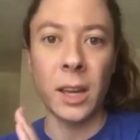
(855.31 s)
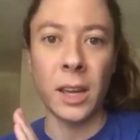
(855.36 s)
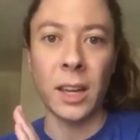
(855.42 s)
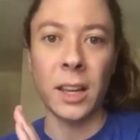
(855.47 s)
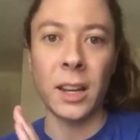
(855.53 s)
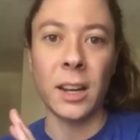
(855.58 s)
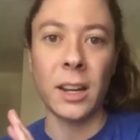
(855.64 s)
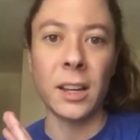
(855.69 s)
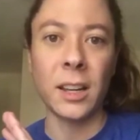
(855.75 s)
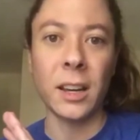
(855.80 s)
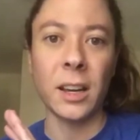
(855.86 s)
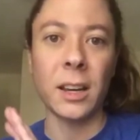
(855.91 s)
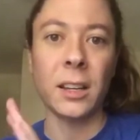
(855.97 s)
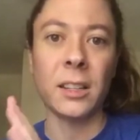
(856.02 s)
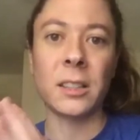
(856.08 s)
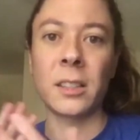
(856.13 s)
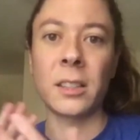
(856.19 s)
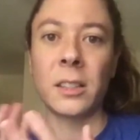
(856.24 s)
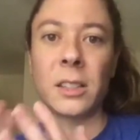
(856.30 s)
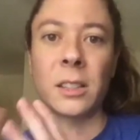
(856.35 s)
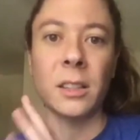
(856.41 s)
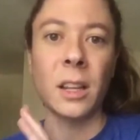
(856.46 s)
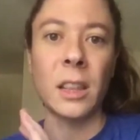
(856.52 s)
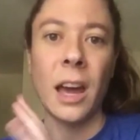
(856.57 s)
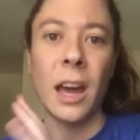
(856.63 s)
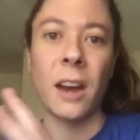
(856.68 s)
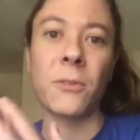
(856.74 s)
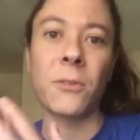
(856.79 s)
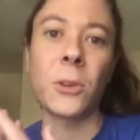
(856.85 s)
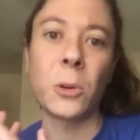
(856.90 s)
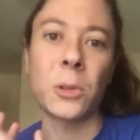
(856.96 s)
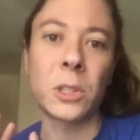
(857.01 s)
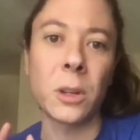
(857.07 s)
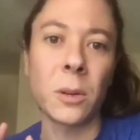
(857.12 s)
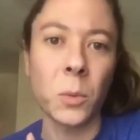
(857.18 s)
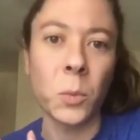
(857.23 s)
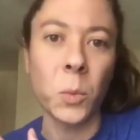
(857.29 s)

and uh, since a lot of folks are